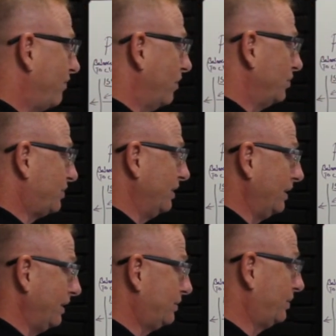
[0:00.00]
of those
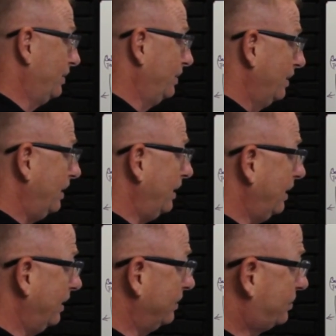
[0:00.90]
things
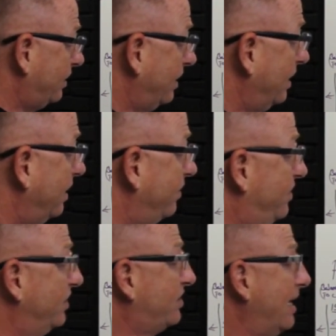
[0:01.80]
is
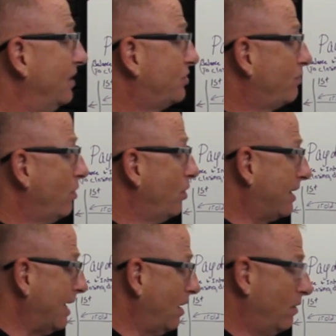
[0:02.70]
this escrow
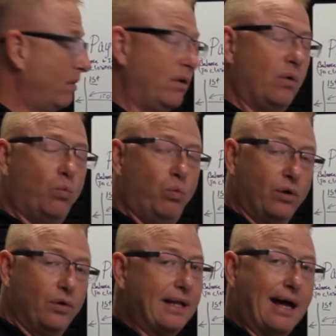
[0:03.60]
account
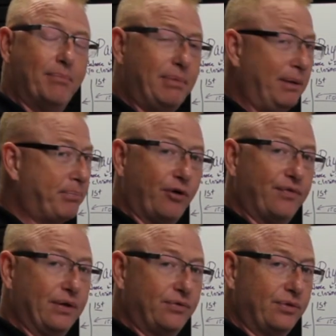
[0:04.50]
will not be
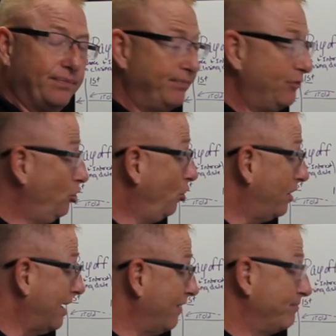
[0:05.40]
perfect. You
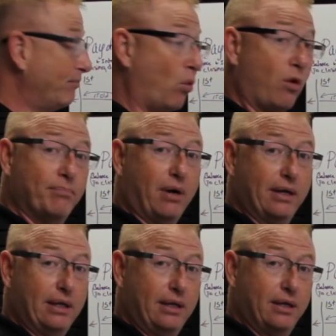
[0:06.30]
could have more
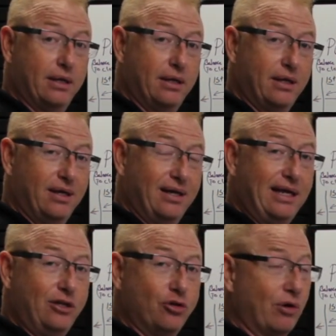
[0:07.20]
money
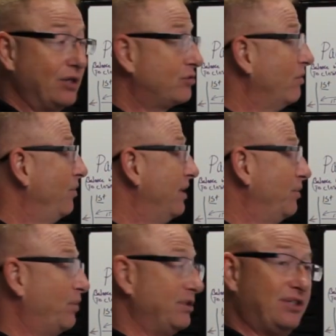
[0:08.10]
in your escrow
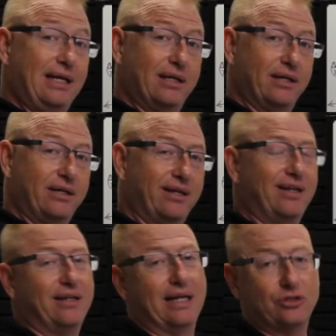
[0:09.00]
than what's needed.
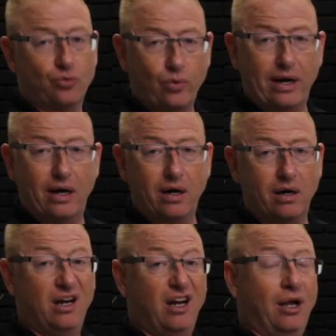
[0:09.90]
That's
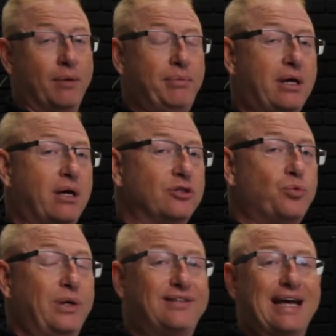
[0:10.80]
rare because
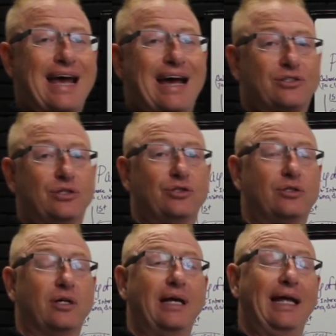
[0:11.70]
when
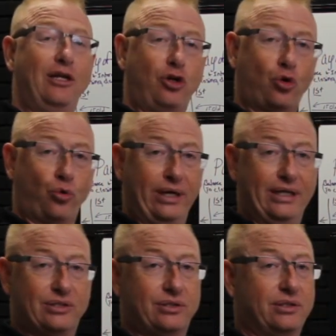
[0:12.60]
taxes
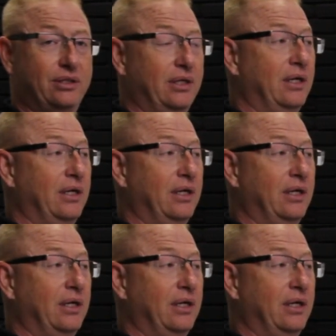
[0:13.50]
increase,